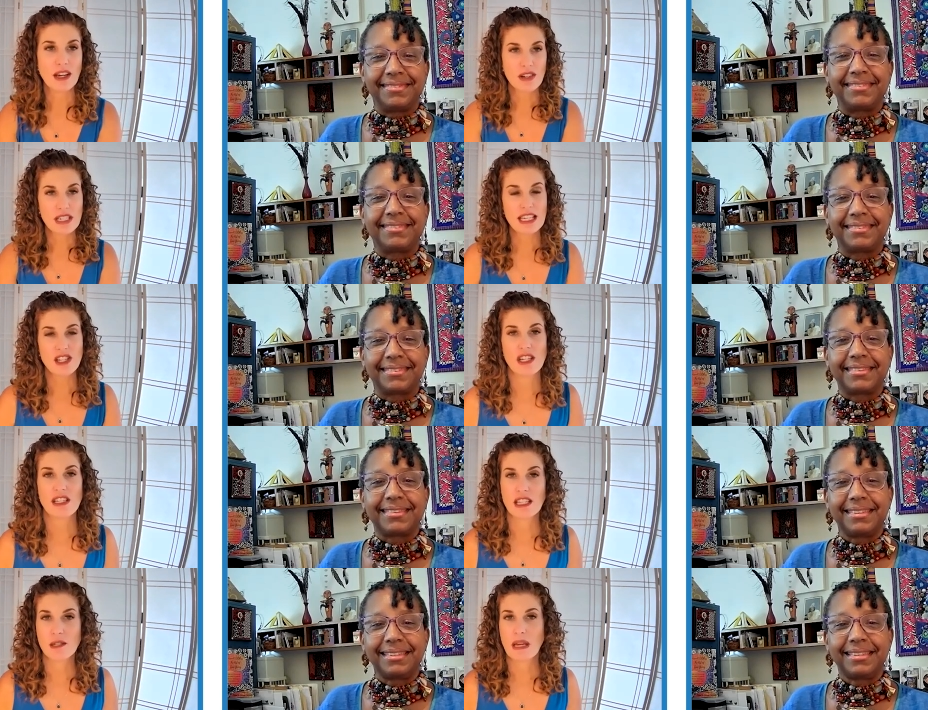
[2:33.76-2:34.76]
Speaker 1: Sacred Stitches
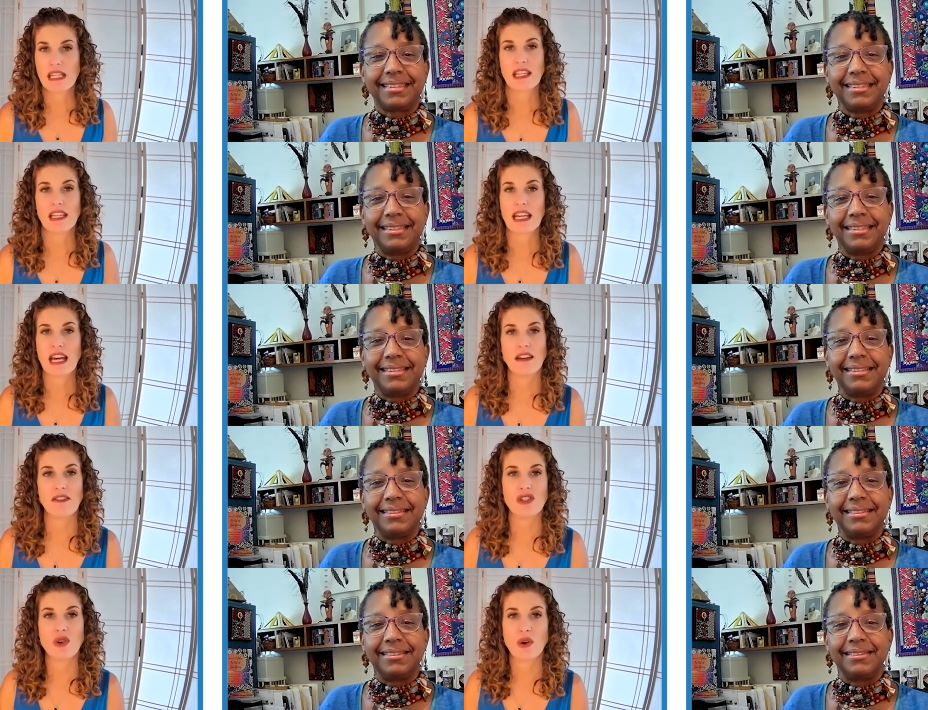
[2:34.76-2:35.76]
is basically kind of
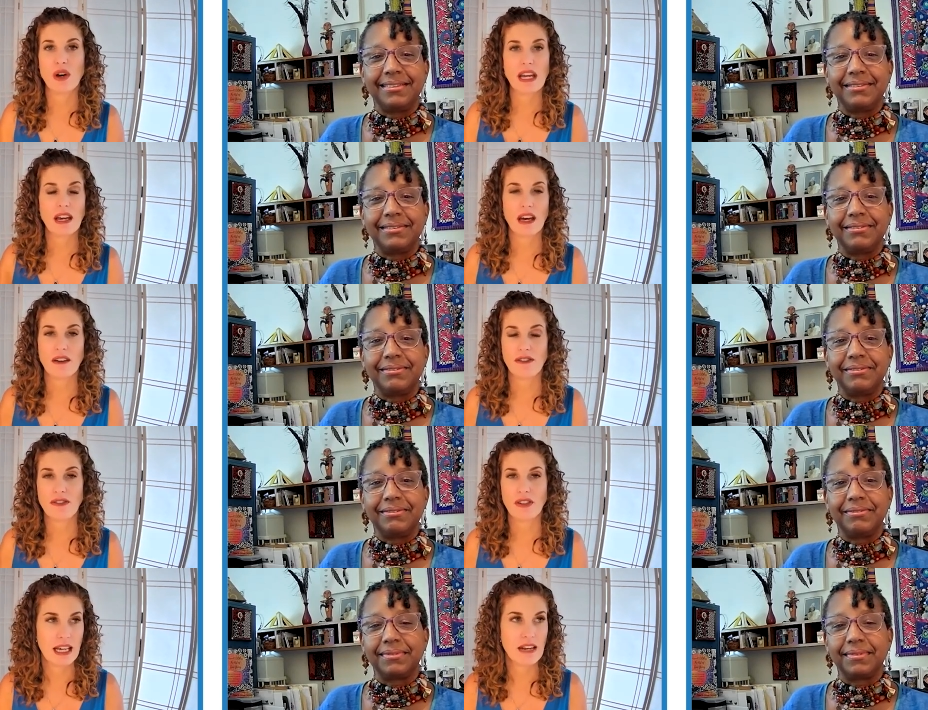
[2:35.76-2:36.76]
a story of
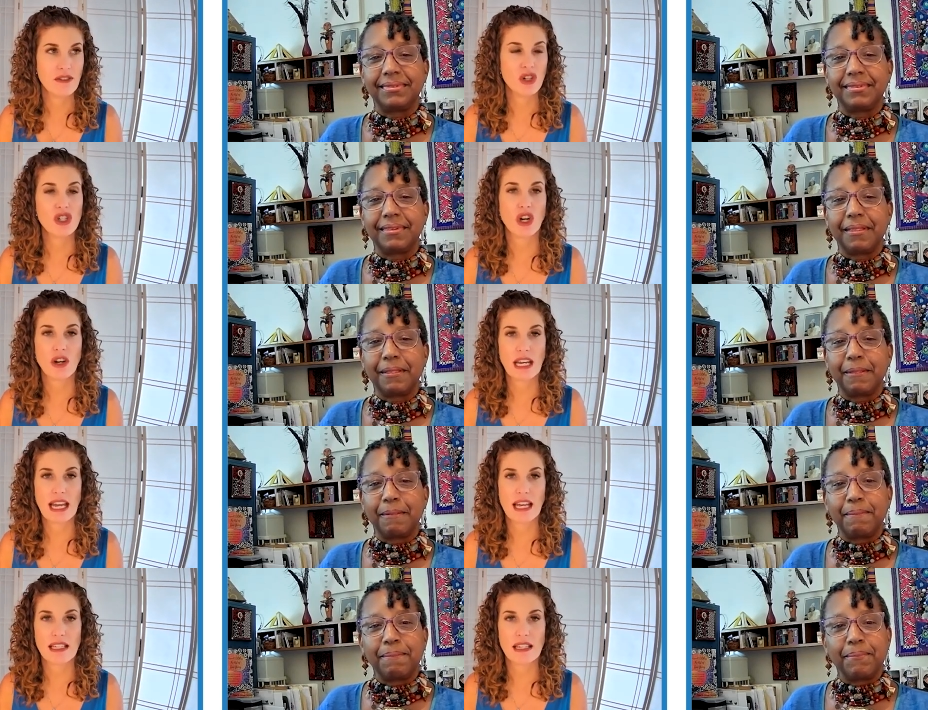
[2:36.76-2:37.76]
kind of your journey
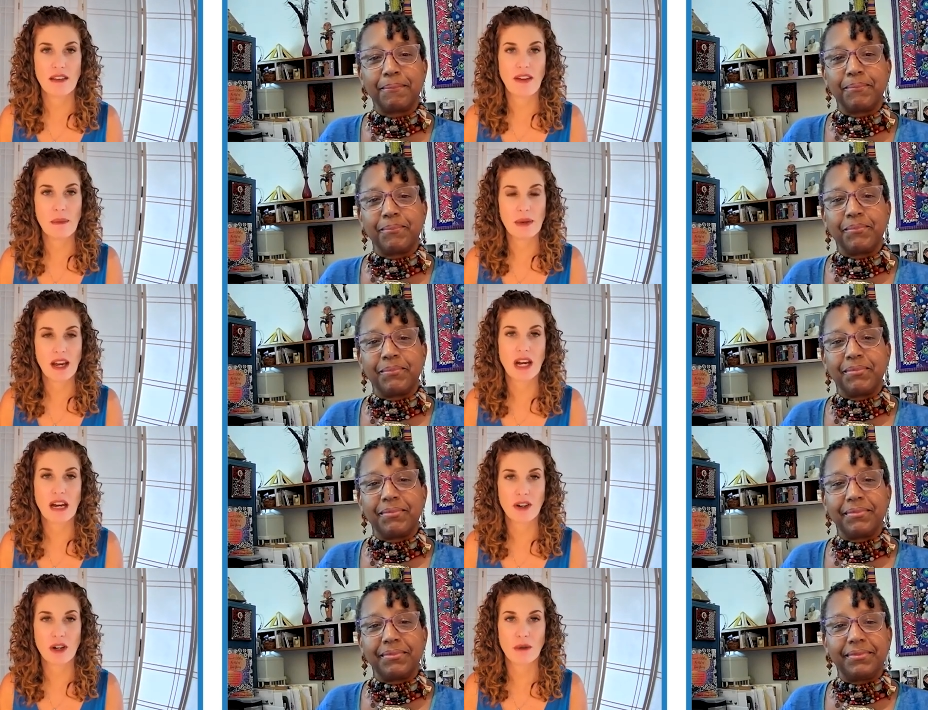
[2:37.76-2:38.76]
as a family
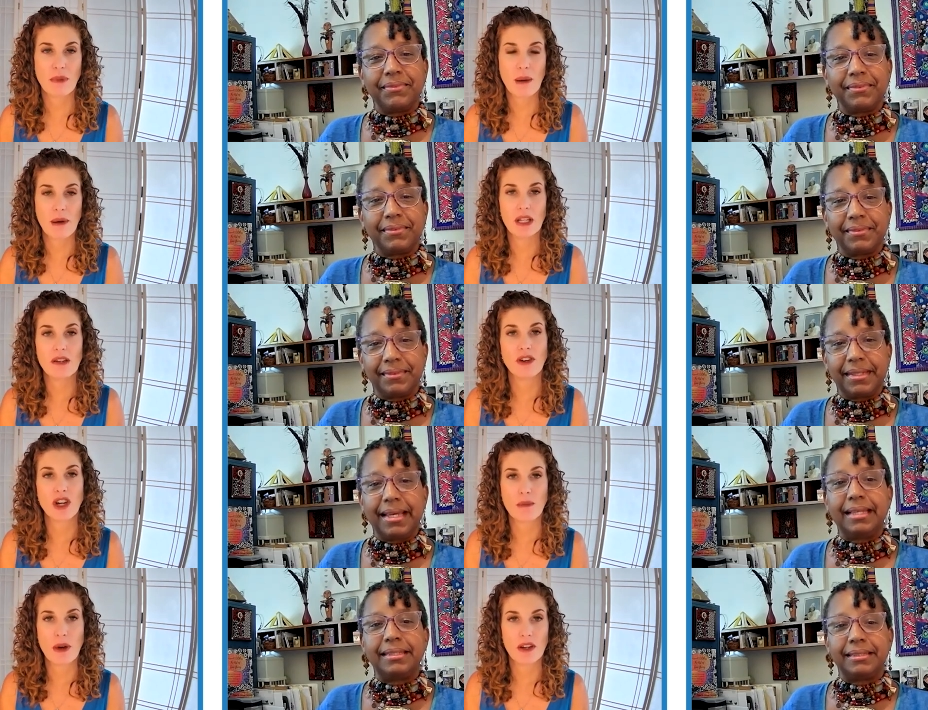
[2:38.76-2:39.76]
caregiver, primarily for
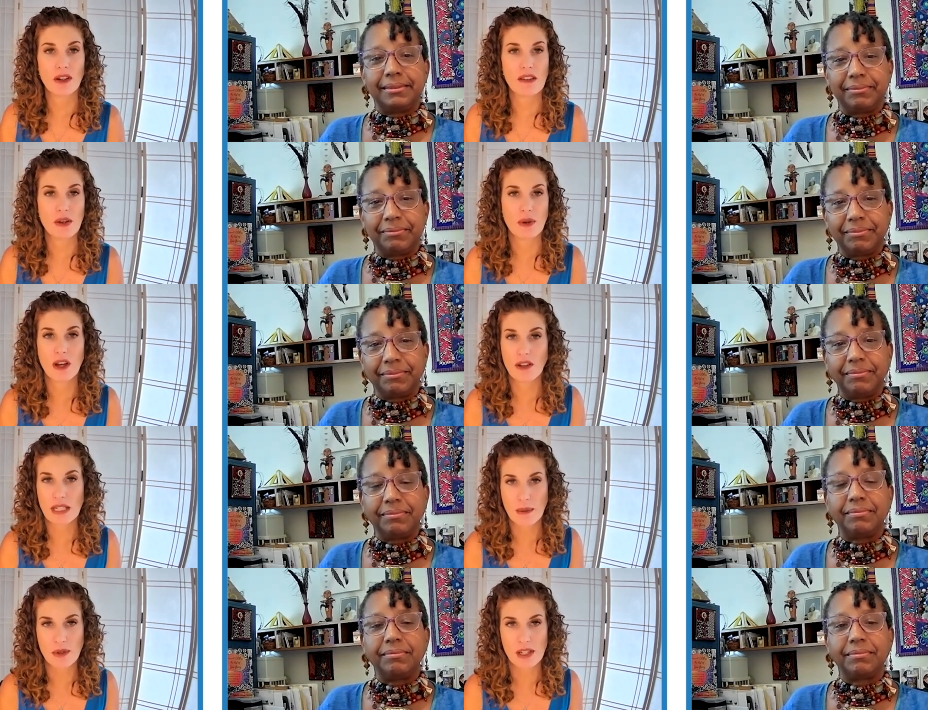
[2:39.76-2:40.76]
your mother living with
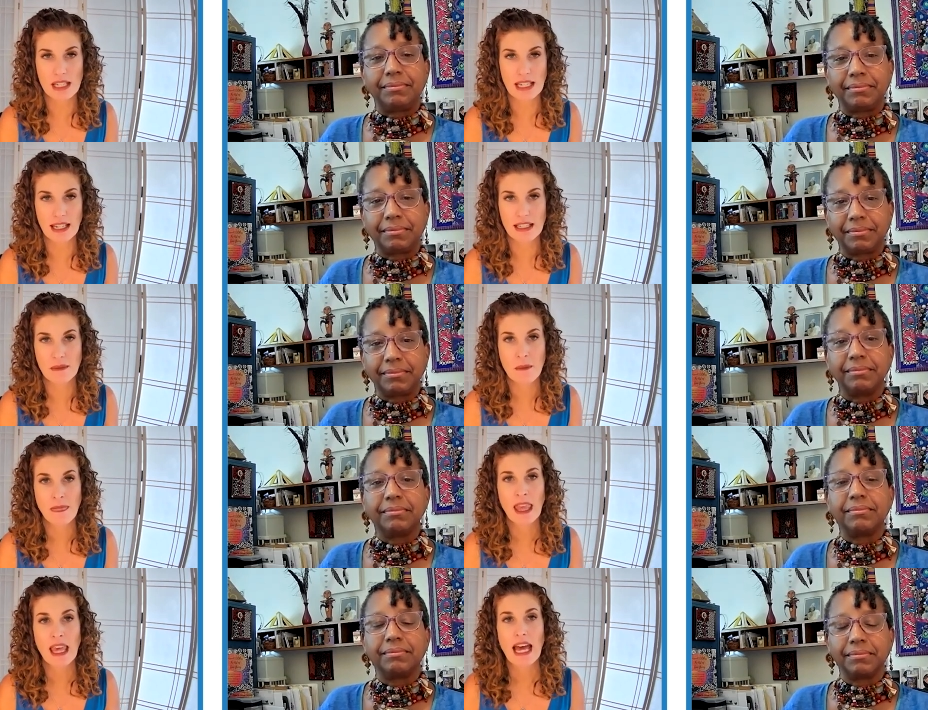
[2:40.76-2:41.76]
Alzheimer's disease.
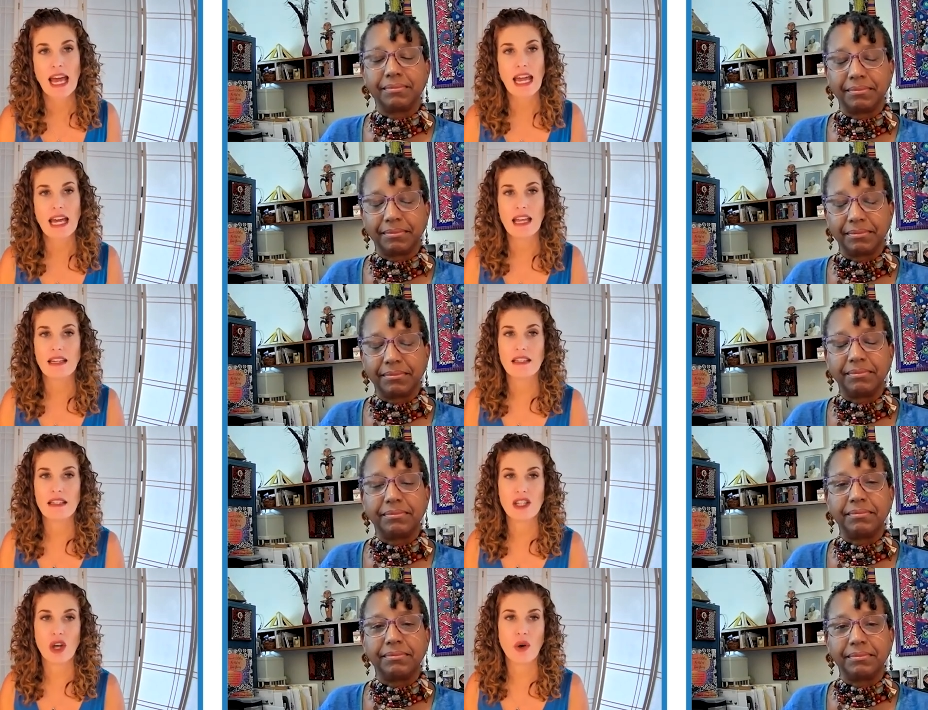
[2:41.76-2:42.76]
And
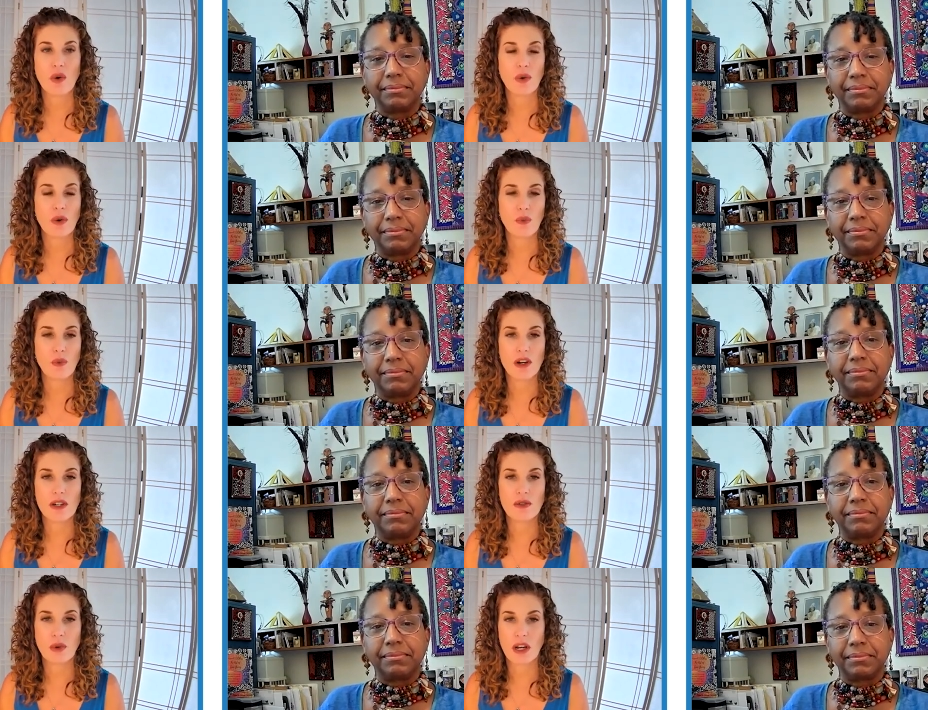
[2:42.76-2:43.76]
so what are
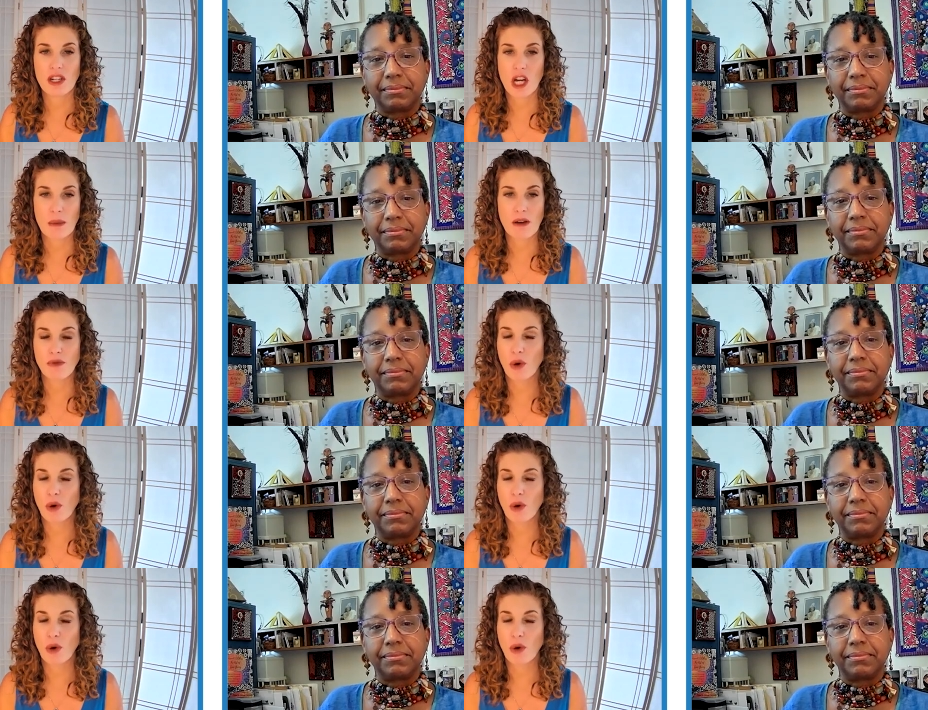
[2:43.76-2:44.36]
we're going to talk about